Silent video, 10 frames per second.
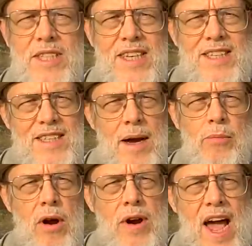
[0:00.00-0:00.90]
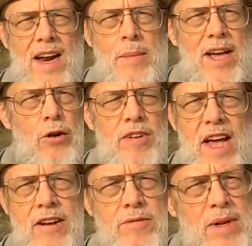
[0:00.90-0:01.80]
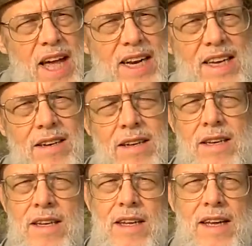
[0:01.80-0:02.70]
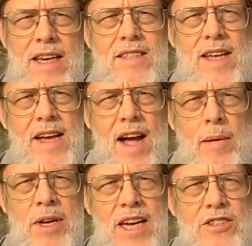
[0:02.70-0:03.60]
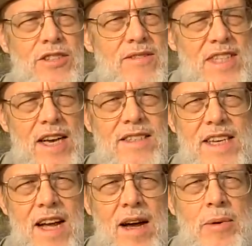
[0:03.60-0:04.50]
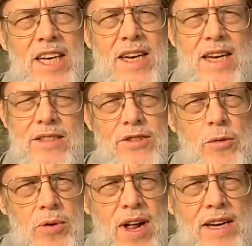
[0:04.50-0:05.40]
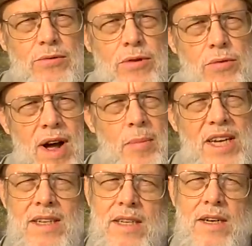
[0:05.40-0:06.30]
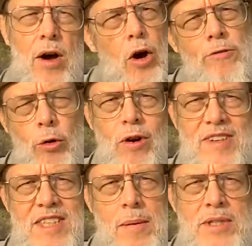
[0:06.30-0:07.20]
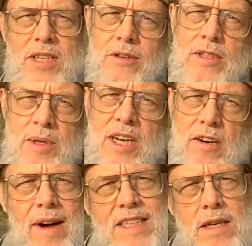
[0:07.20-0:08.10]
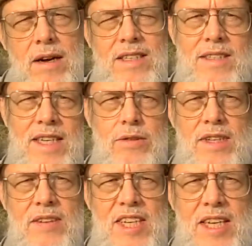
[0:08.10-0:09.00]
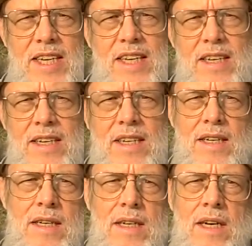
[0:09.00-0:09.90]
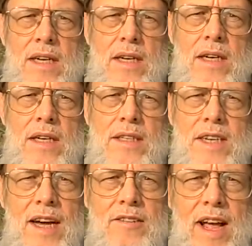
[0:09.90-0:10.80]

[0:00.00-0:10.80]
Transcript: is a contemporary anime OVA from Genion. It's a combination of sexy comedy and supernatural drama. All 4 of its episodes have been collected on a single DVD. The title